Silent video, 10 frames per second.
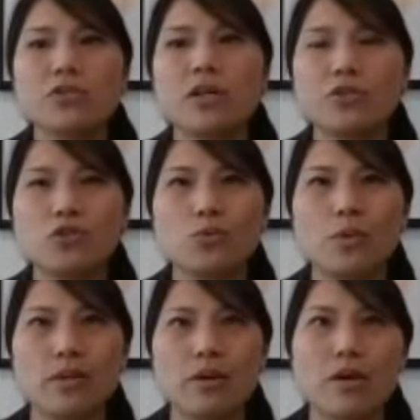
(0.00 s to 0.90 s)
to challenge a
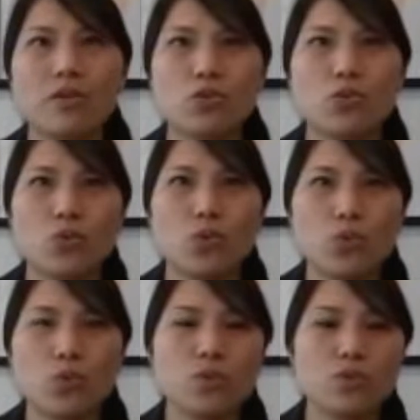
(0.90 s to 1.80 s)
will, there are
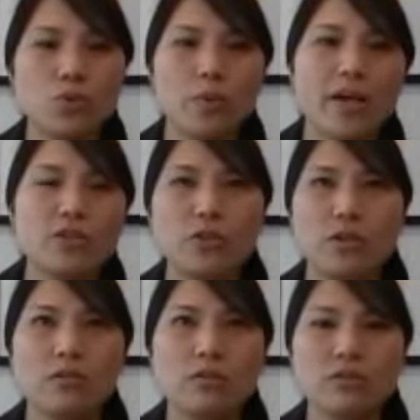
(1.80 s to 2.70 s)
two ways
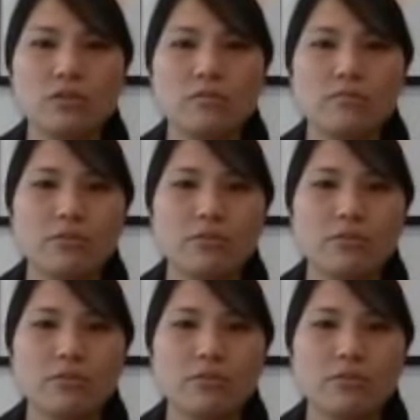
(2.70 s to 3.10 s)
you can